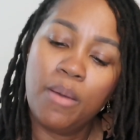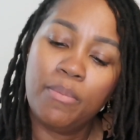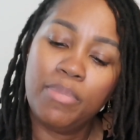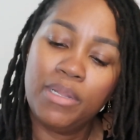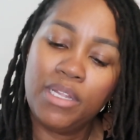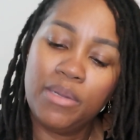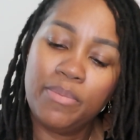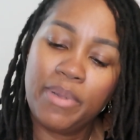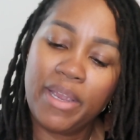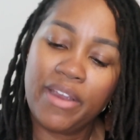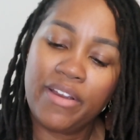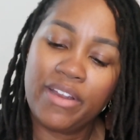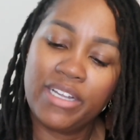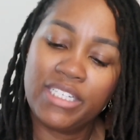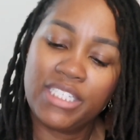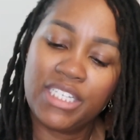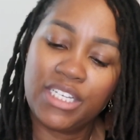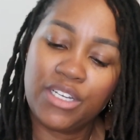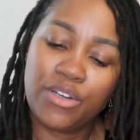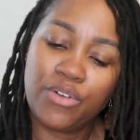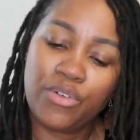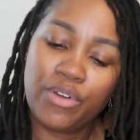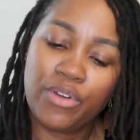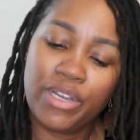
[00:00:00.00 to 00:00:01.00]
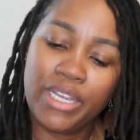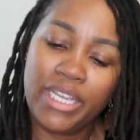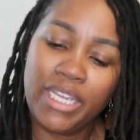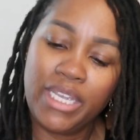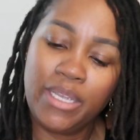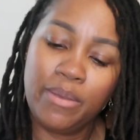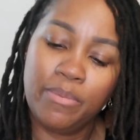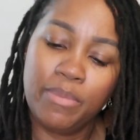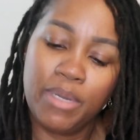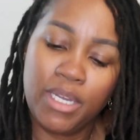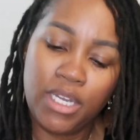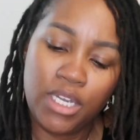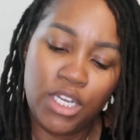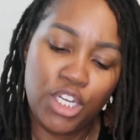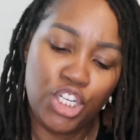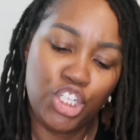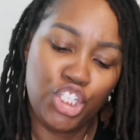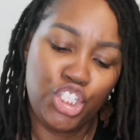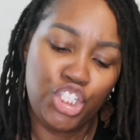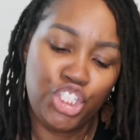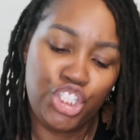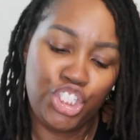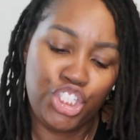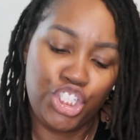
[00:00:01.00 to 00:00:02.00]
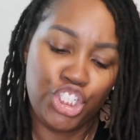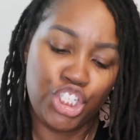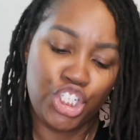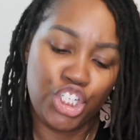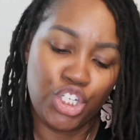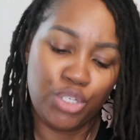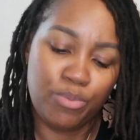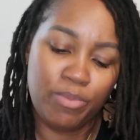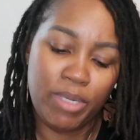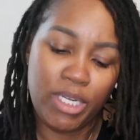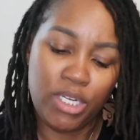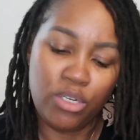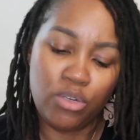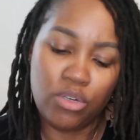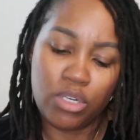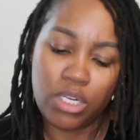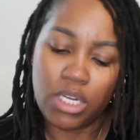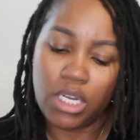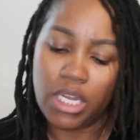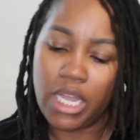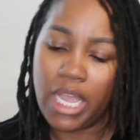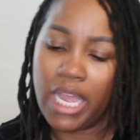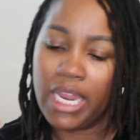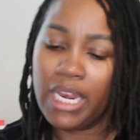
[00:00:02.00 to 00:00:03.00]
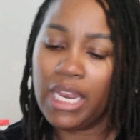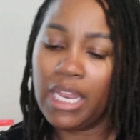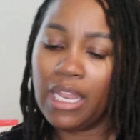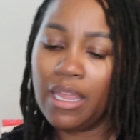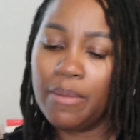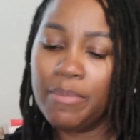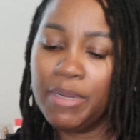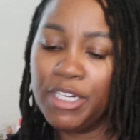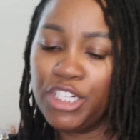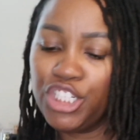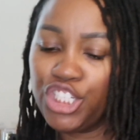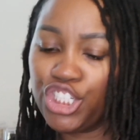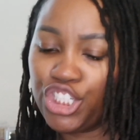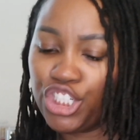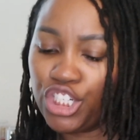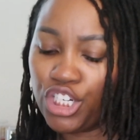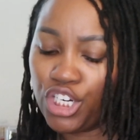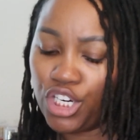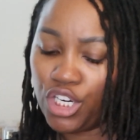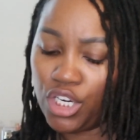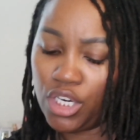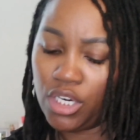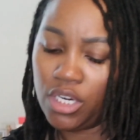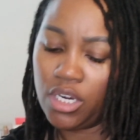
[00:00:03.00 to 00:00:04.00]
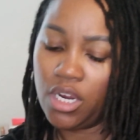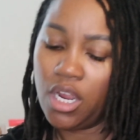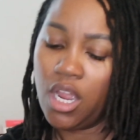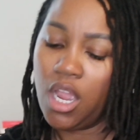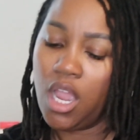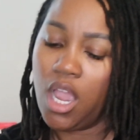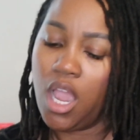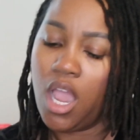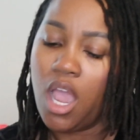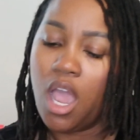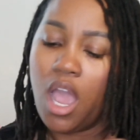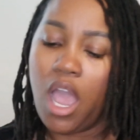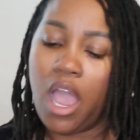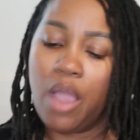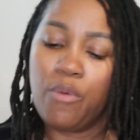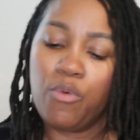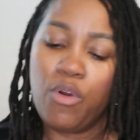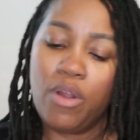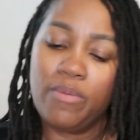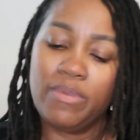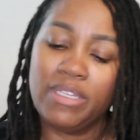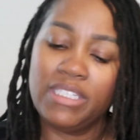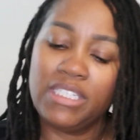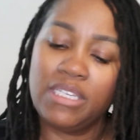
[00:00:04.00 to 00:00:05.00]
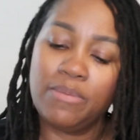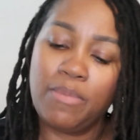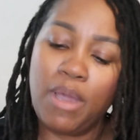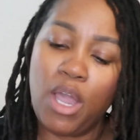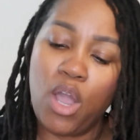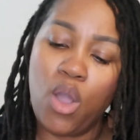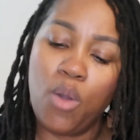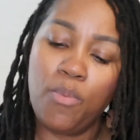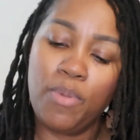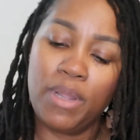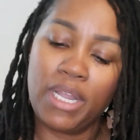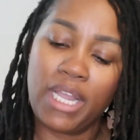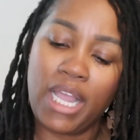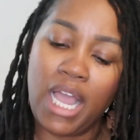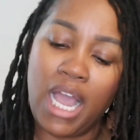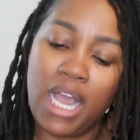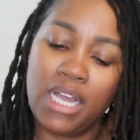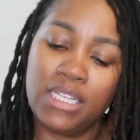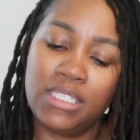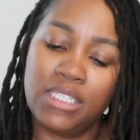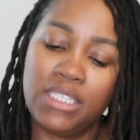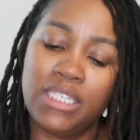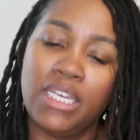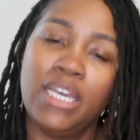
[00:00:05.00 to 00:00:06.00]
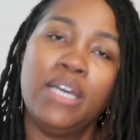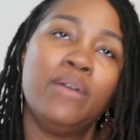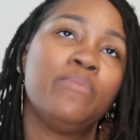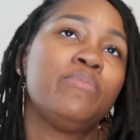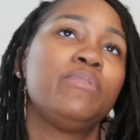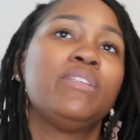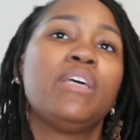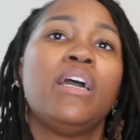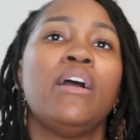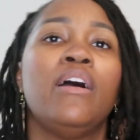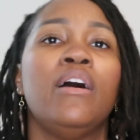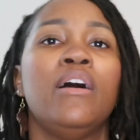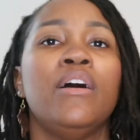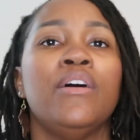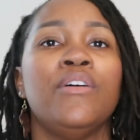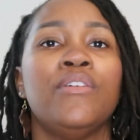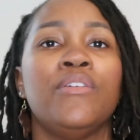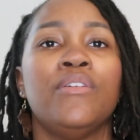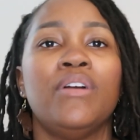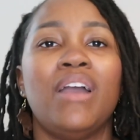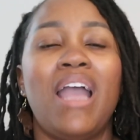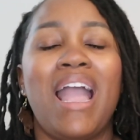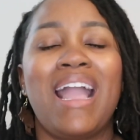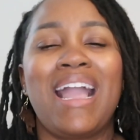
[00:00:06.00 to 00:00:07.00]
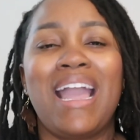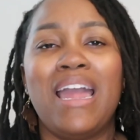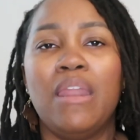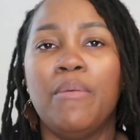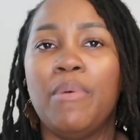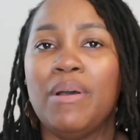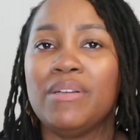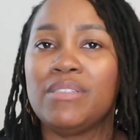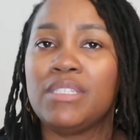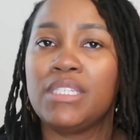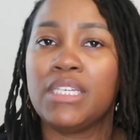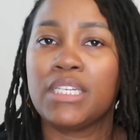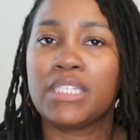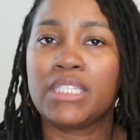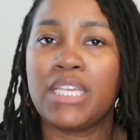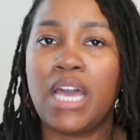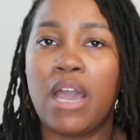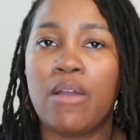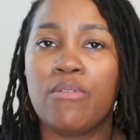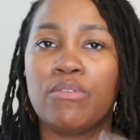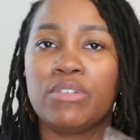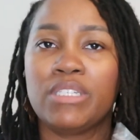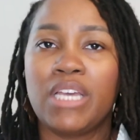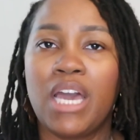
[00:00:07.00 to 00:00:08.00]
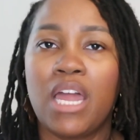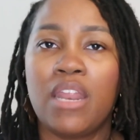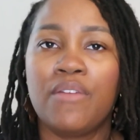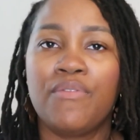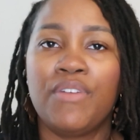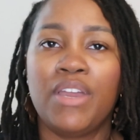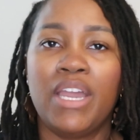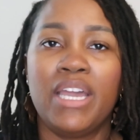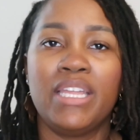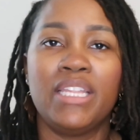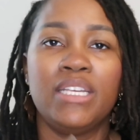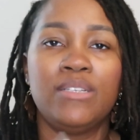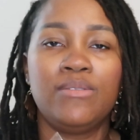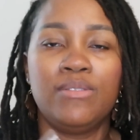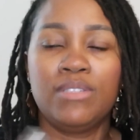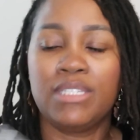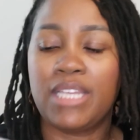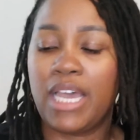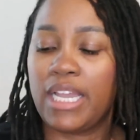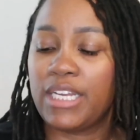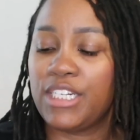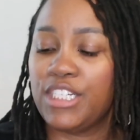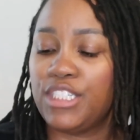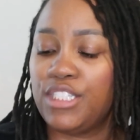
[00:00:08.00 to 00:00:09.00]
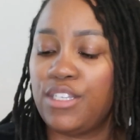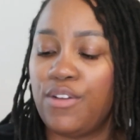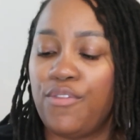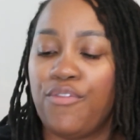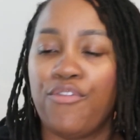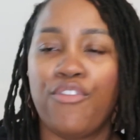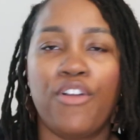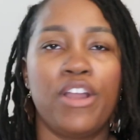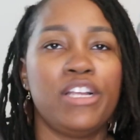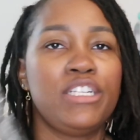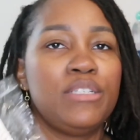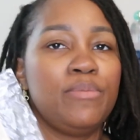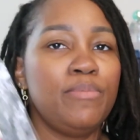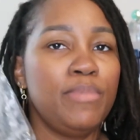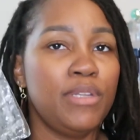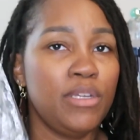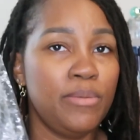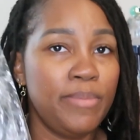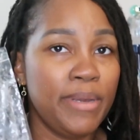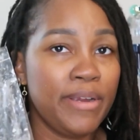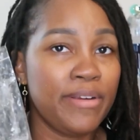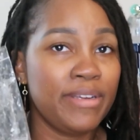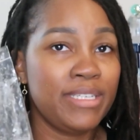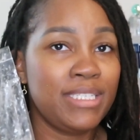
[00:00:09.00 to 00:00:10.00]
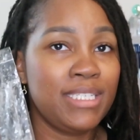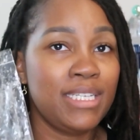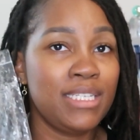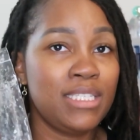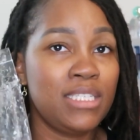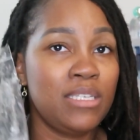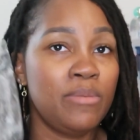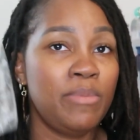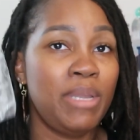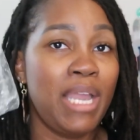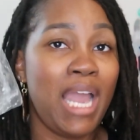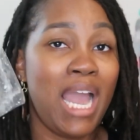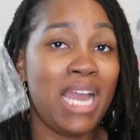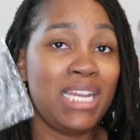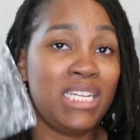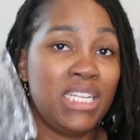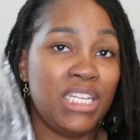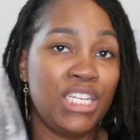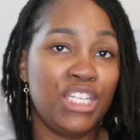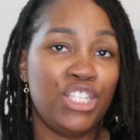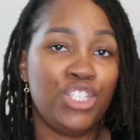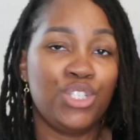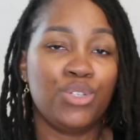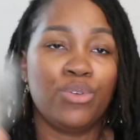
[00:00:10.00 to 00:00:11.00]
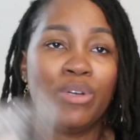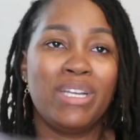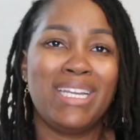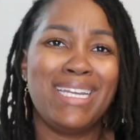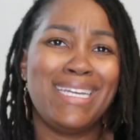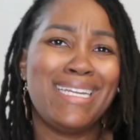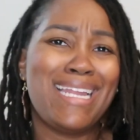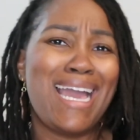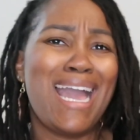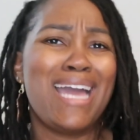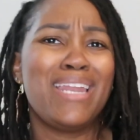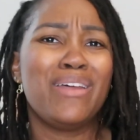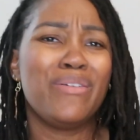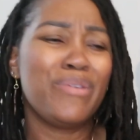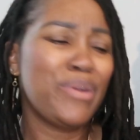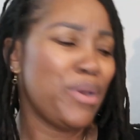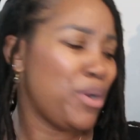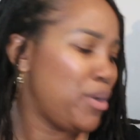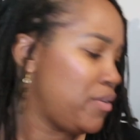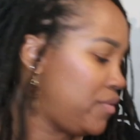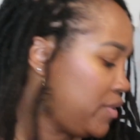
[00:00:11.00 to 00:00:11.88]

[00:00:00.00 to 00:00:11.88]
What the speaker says: Blueberries and Cream Sugar Milk and Lemon Sugar. I warmed this in my open concept. I got about 6 hours out of it, and this is like just a fresh blueberry scent to me. I did enjoy it. I don't know